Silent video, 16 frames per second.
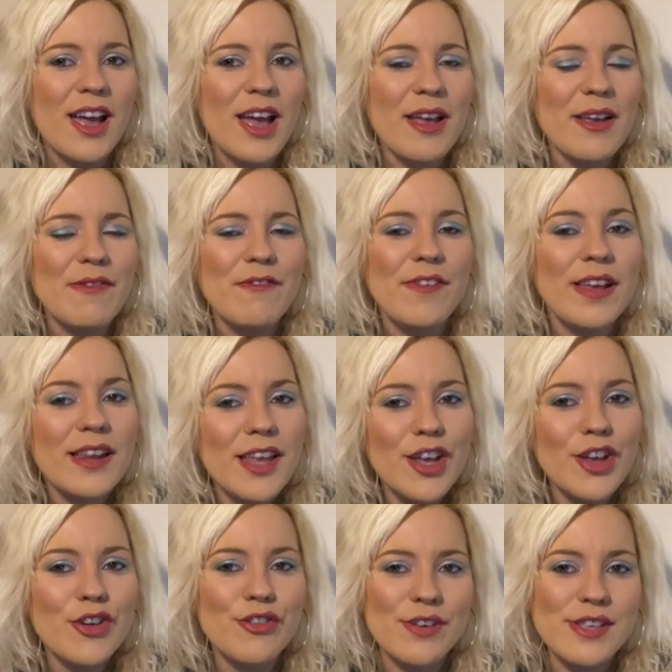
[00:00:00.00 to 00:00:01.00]
I feel
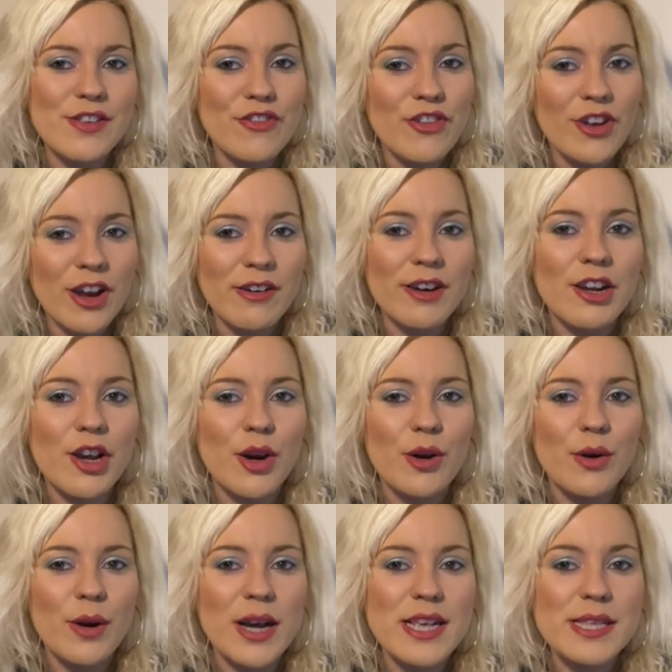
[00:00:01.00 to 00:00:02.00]
like Chris
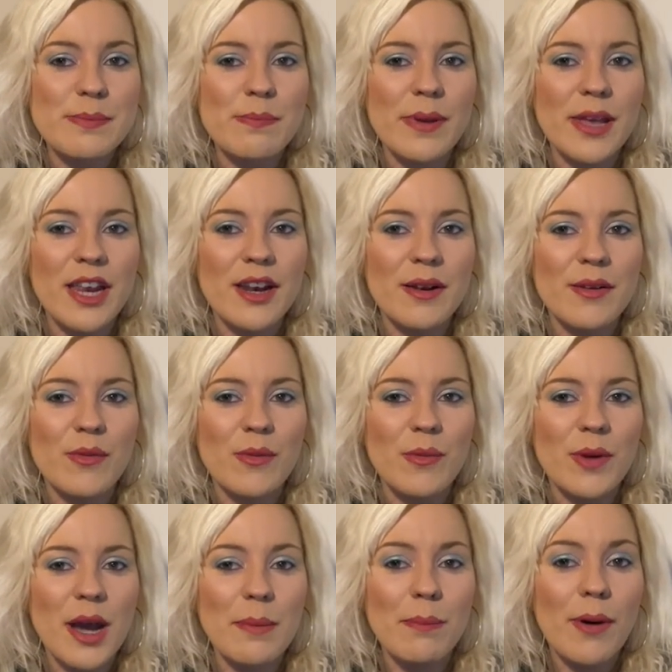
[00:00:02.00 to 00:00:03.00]
Jericho has been
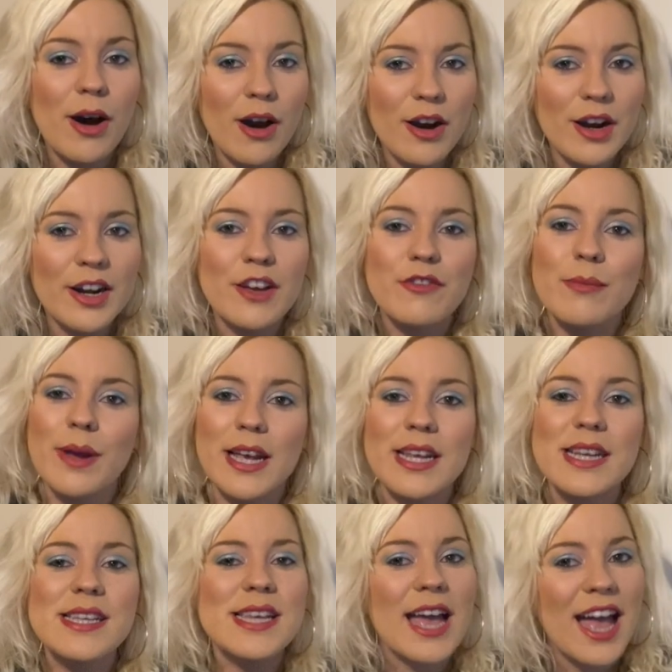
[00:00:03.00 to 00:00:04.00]
a part of my
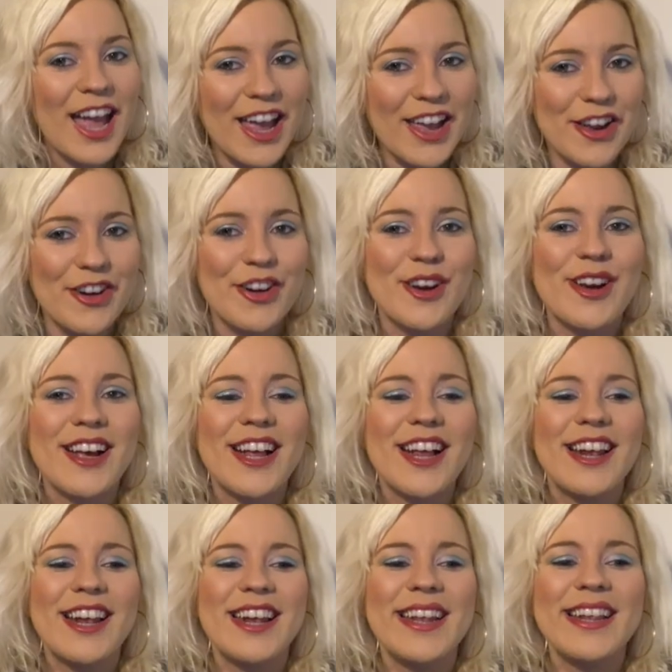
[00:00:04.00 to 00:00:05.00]
entire
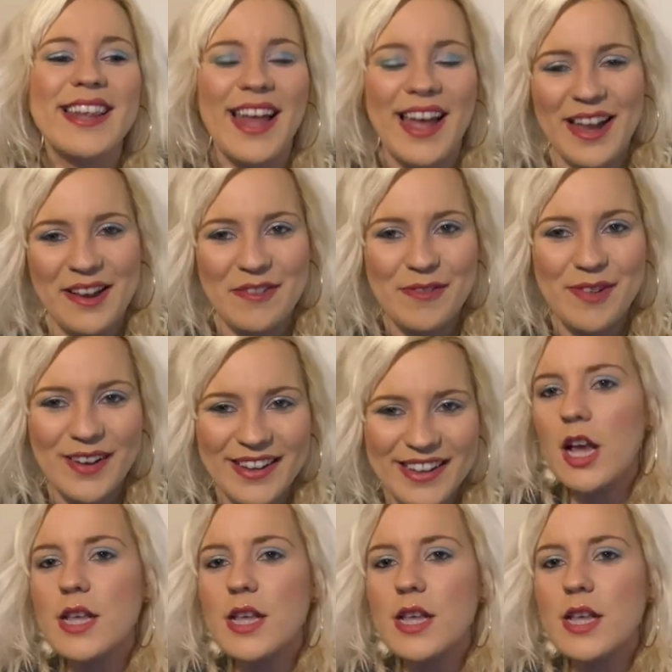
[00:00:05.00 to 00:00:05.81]
life.